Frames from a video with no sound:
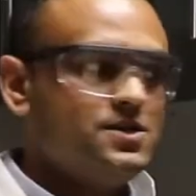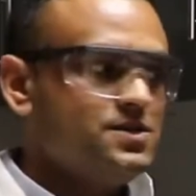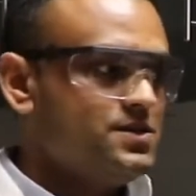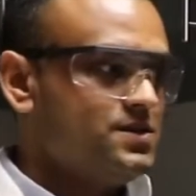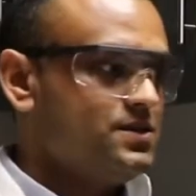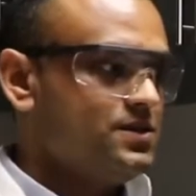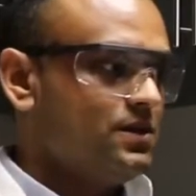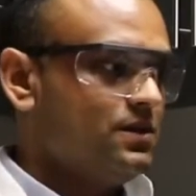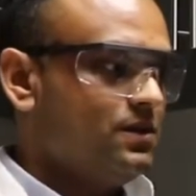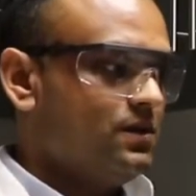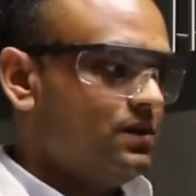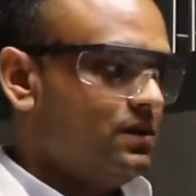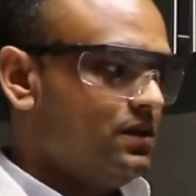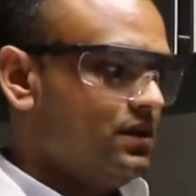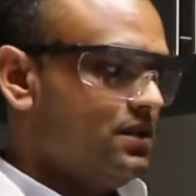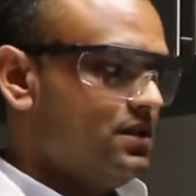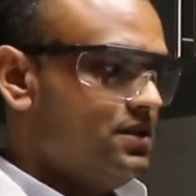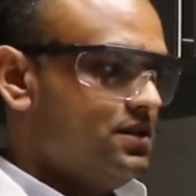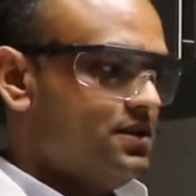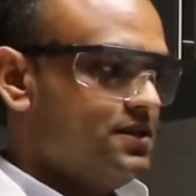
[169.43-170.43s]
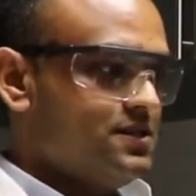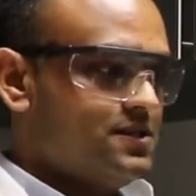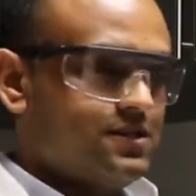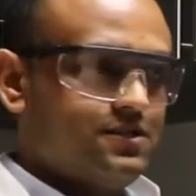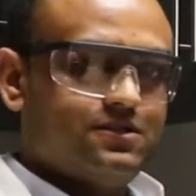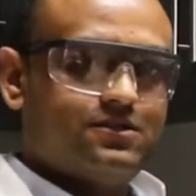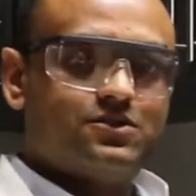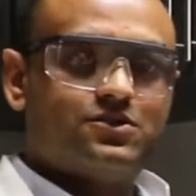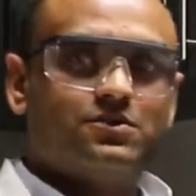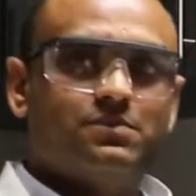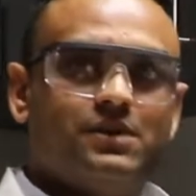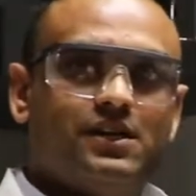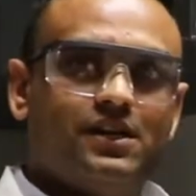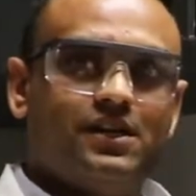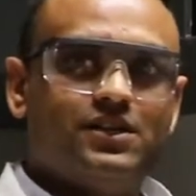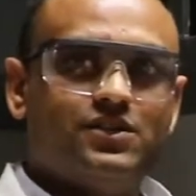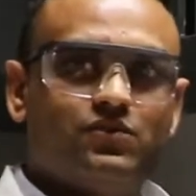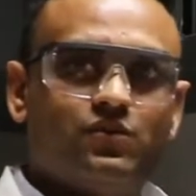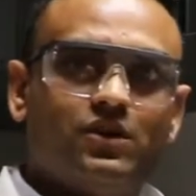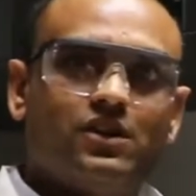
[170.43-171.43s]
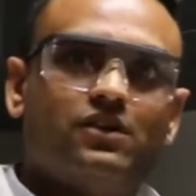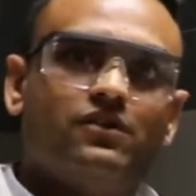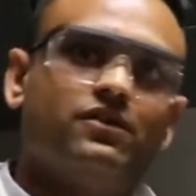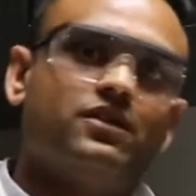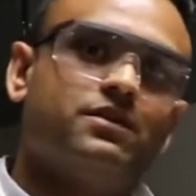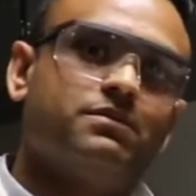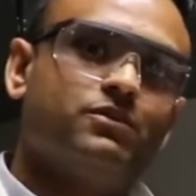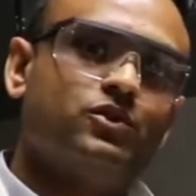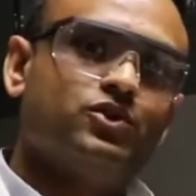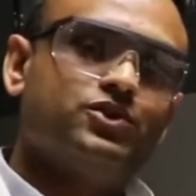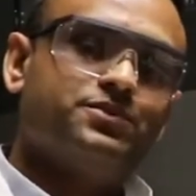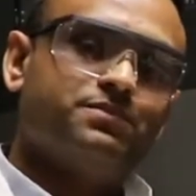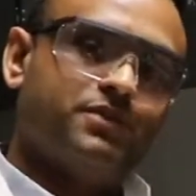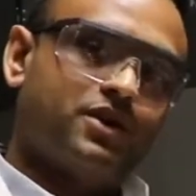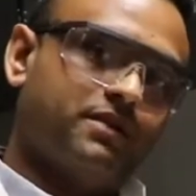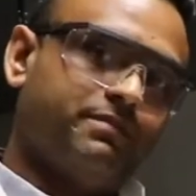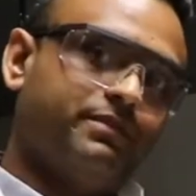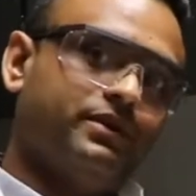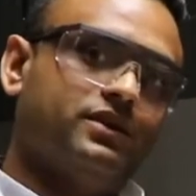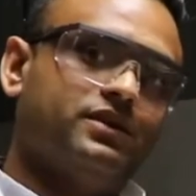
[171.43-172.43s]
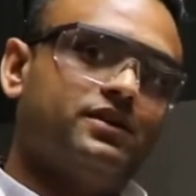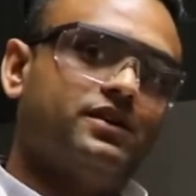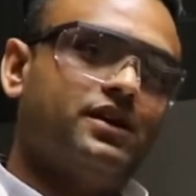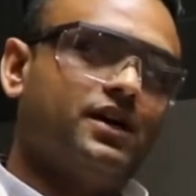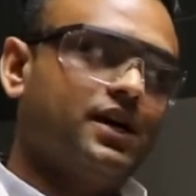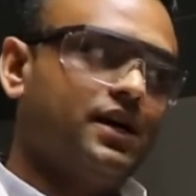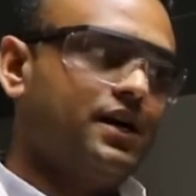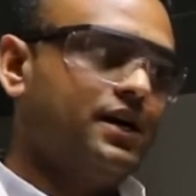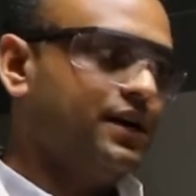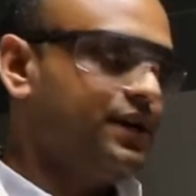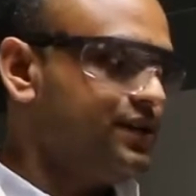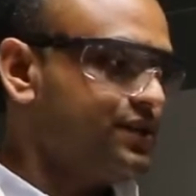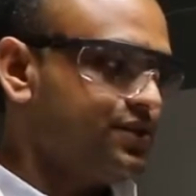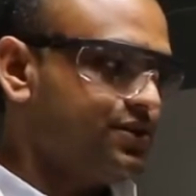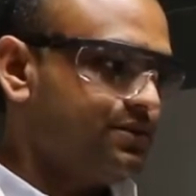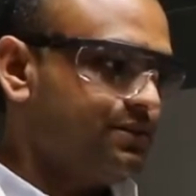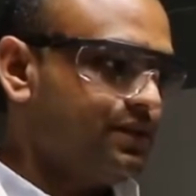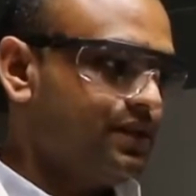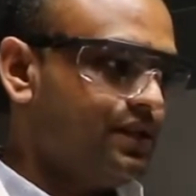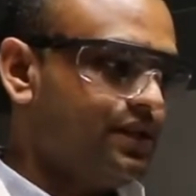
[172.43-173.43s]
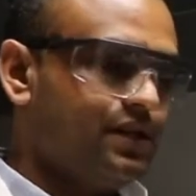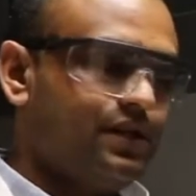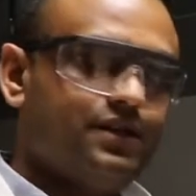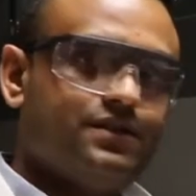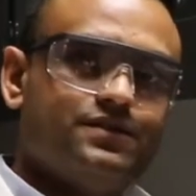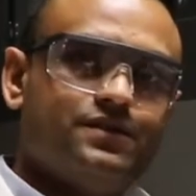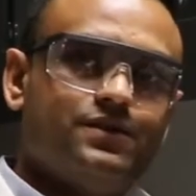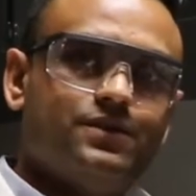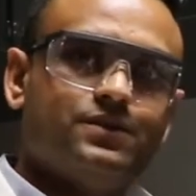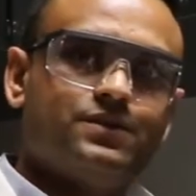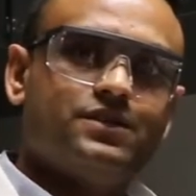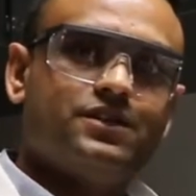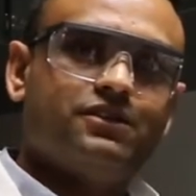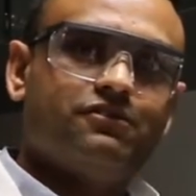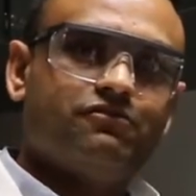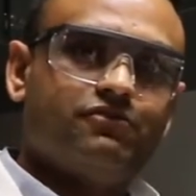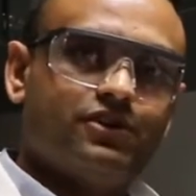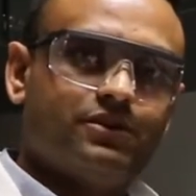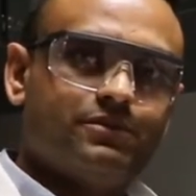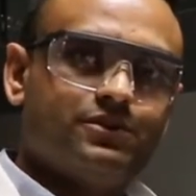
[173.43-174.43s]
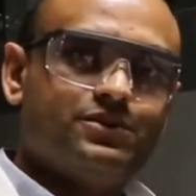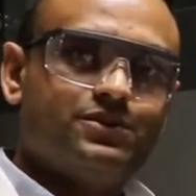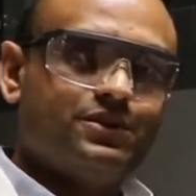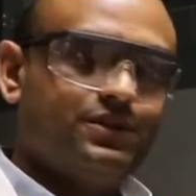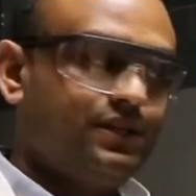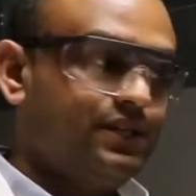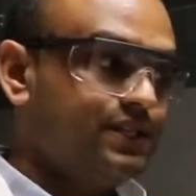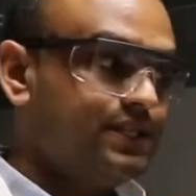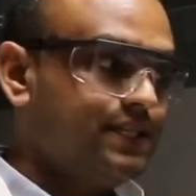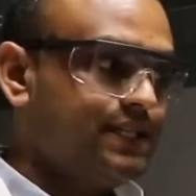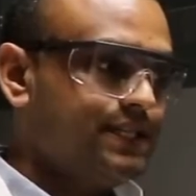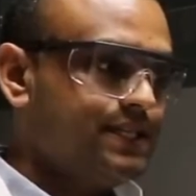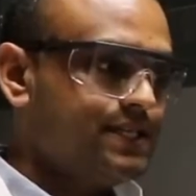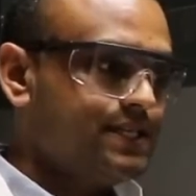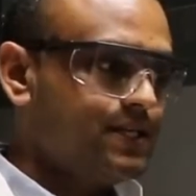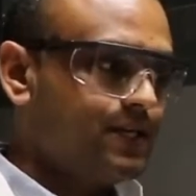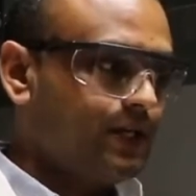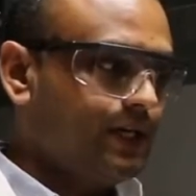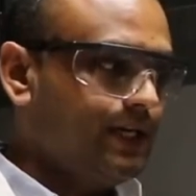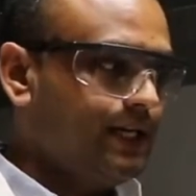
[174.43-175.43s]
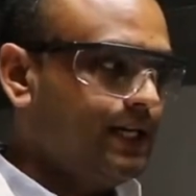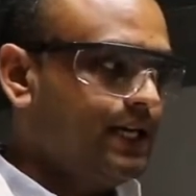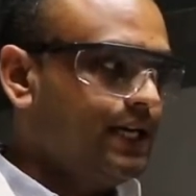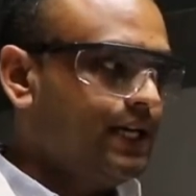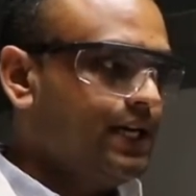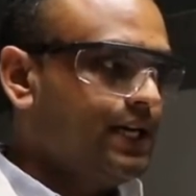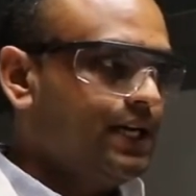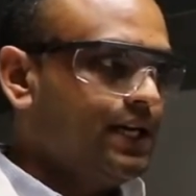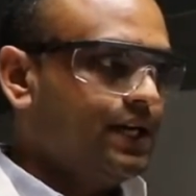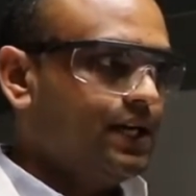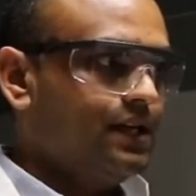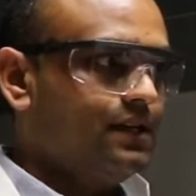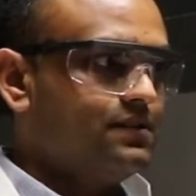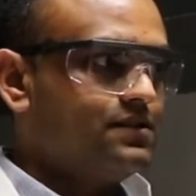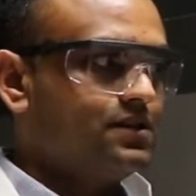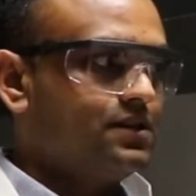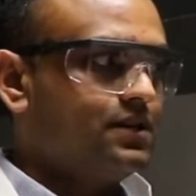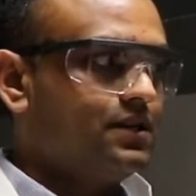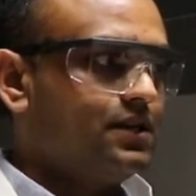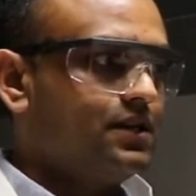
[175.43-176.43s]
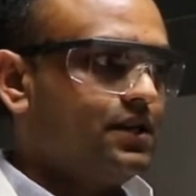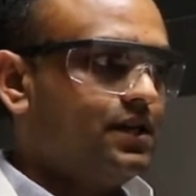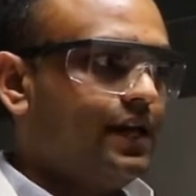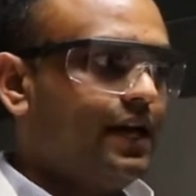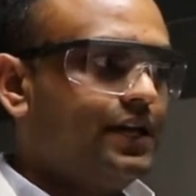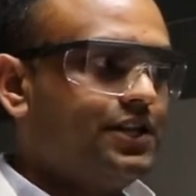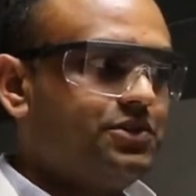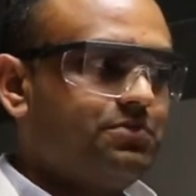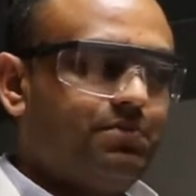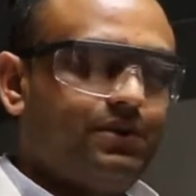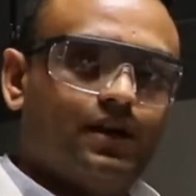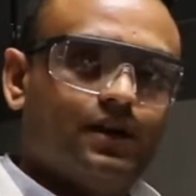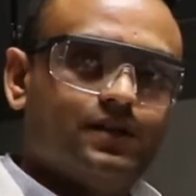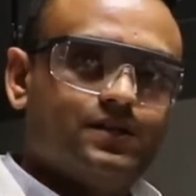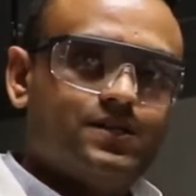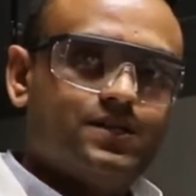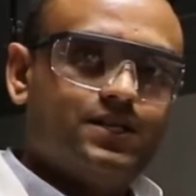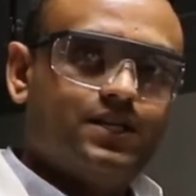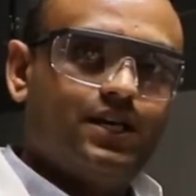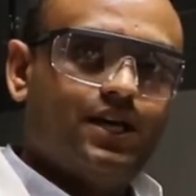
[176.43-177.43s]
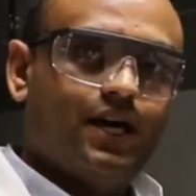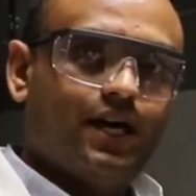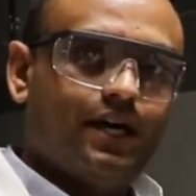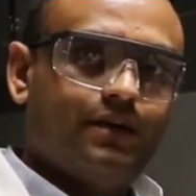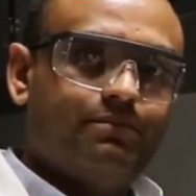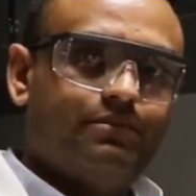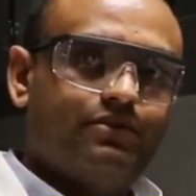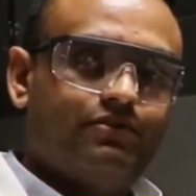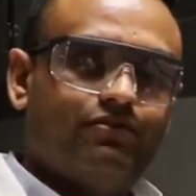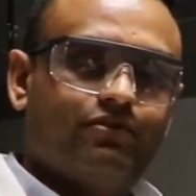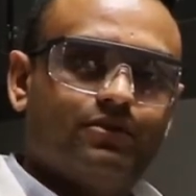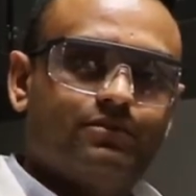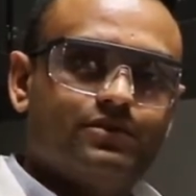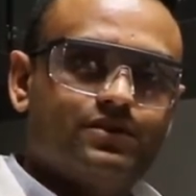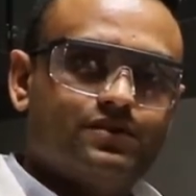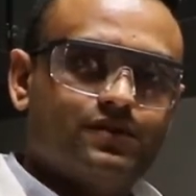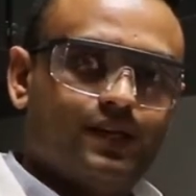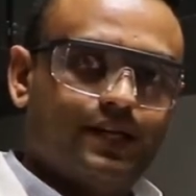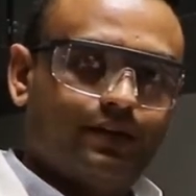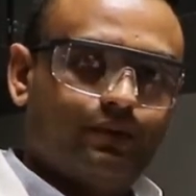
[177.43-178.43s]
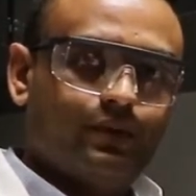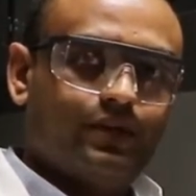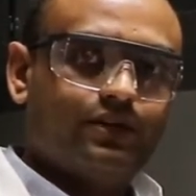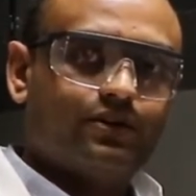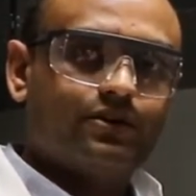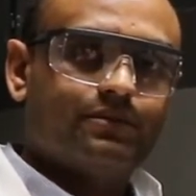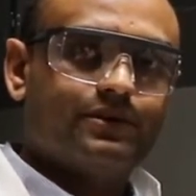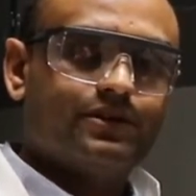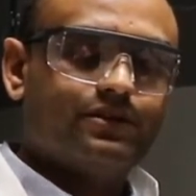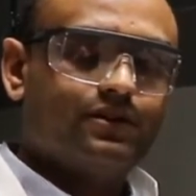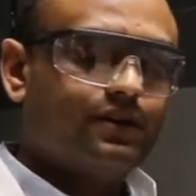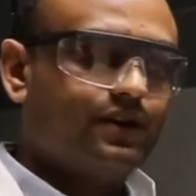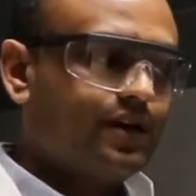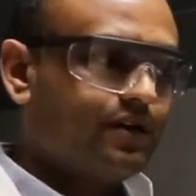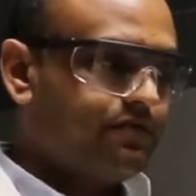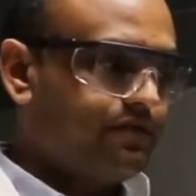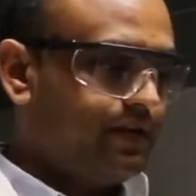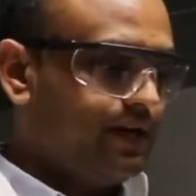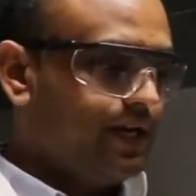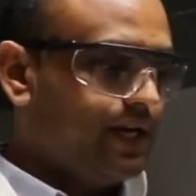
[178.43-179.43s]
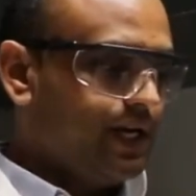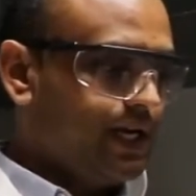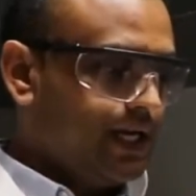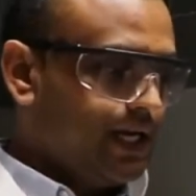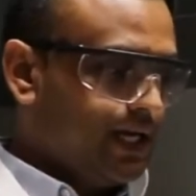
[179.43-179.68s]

So this instrument is one of the most popular instrument that is used in pharmaceutical industry. It's called HPLC, High Performance Liquid Chromatography.